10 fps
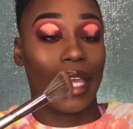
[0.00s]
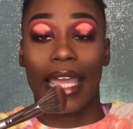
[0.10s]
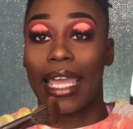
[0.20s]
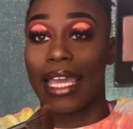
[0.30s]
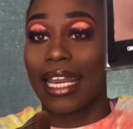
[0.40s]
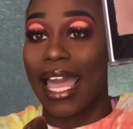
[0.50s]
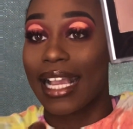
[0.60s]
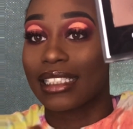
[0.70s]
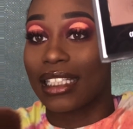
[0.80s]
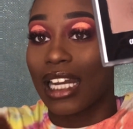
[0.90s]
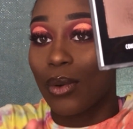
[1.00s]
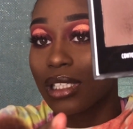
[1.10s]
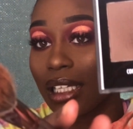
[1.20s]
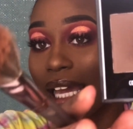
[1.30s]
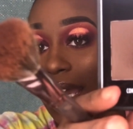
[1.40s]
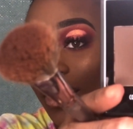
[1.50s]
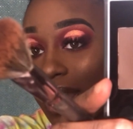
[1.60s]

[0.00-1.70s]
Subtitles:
And actually that was a lot.